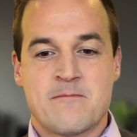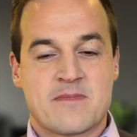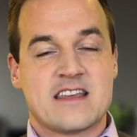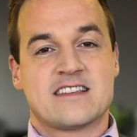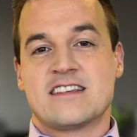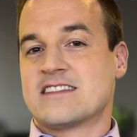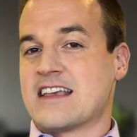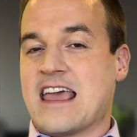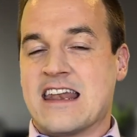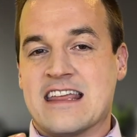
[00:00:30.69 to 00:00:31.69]
This is
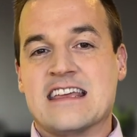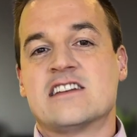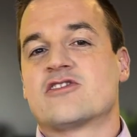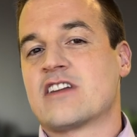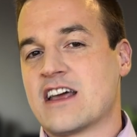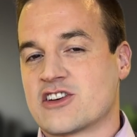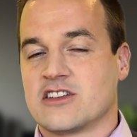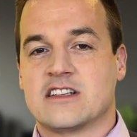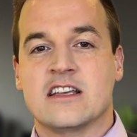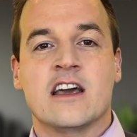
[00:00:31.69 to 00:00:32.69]
an
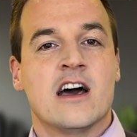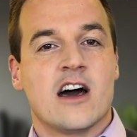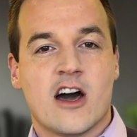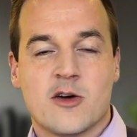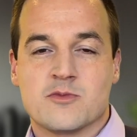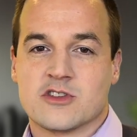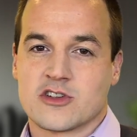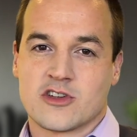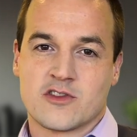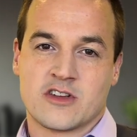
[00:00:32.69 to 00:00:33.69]
internationally
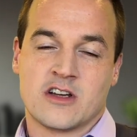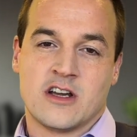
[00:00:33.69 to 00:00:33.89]
observed